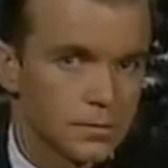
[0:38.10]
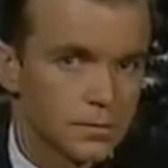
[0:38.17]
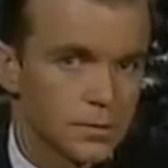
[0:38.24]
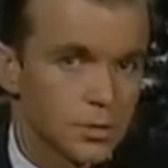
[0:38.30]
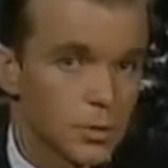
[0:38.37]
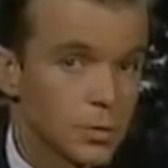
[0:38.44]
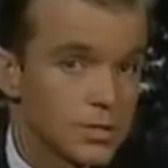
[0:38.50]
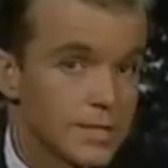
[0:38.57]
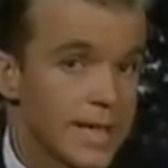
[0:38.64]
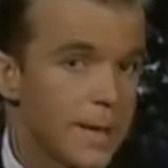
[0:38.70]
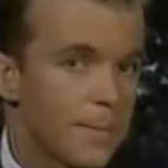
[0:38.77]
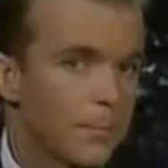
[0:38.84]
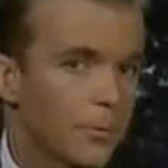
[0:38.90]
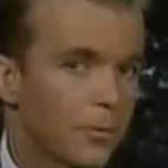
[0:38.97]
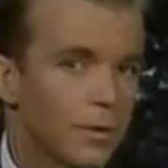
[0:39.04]
So as the
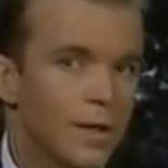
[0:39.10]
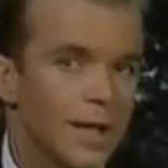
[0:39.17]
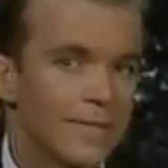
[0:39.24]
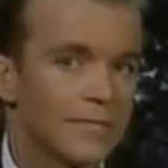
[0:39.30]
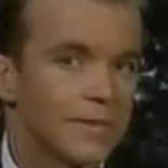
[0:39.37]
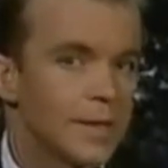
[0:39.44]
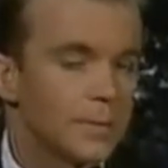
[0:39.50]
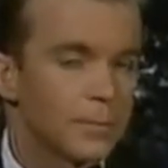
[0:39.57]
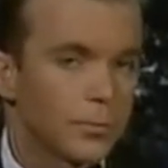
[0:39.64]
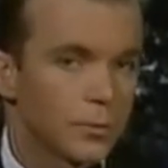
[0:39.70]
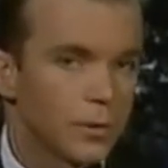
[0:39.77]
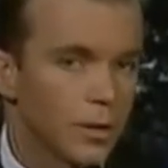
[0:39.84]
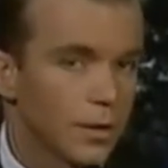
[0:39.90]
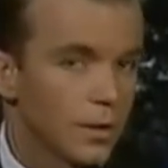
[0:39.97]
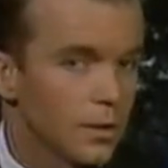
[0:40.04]
Emperor and the
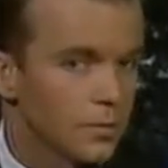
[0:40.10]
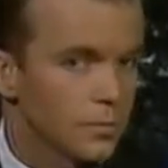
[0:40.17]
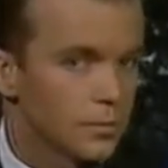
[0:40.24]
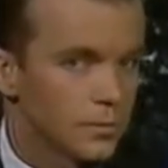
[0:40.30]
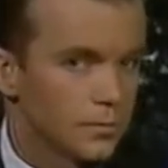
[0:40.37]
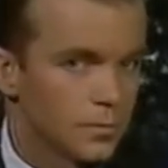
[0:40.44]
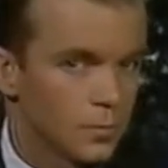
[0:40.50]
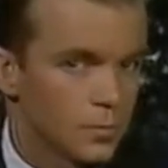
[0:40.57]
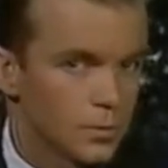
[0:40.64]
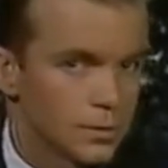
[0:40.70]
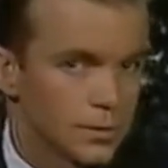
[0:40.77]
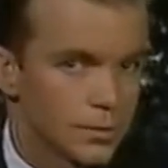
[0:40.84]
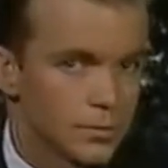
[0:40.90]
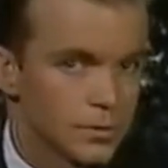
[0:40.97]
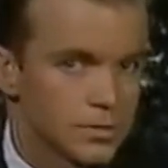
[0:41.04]
Emperor alone would
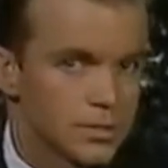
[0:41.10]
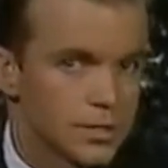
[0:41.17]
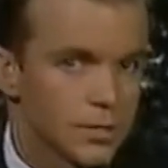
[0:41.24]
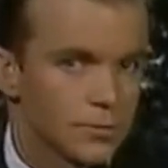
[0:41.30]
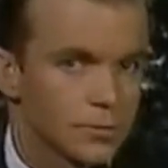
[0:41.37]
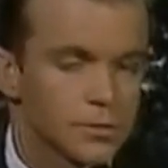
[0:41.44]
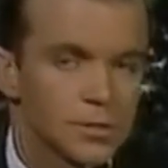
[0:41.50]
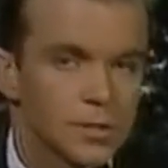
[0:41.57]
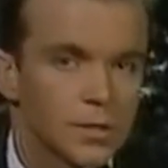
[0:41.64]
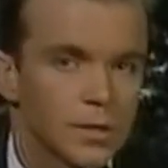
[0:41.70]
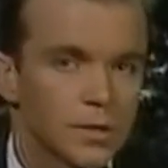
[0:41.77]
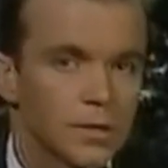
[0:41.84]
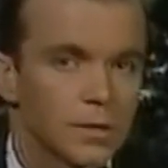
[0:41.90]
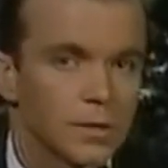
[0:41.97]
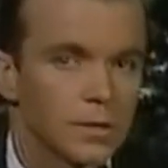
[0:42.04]
know the secret
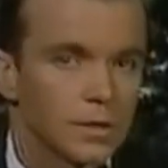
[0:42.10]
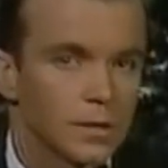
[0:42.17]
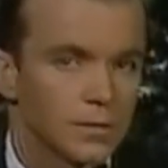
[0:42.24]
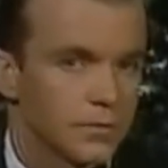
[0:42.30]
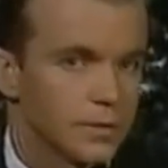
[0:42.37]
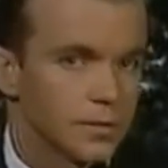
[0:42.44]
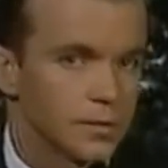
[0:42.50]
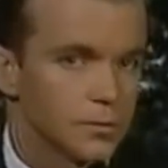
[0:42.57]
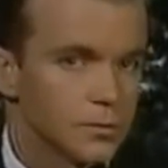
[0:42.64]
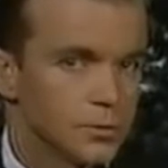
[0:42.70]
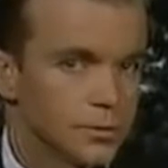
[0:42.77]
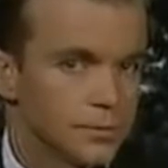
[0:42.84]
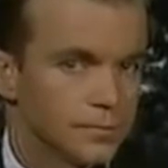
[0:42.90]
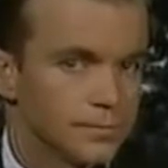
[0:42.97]
of the illusion.